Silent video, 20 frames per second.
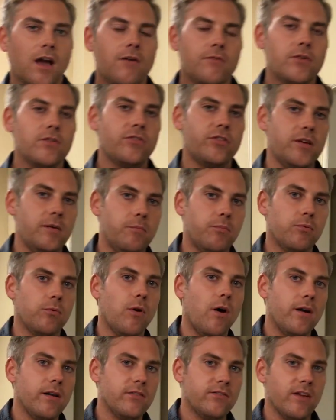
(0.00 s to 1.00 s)
really covers the
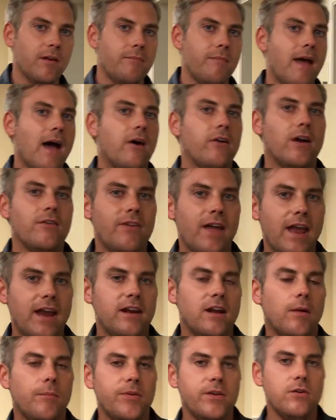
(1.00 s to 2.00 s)
broadest amount of
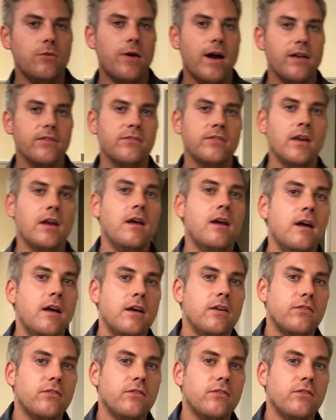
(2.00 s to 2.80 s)
AWS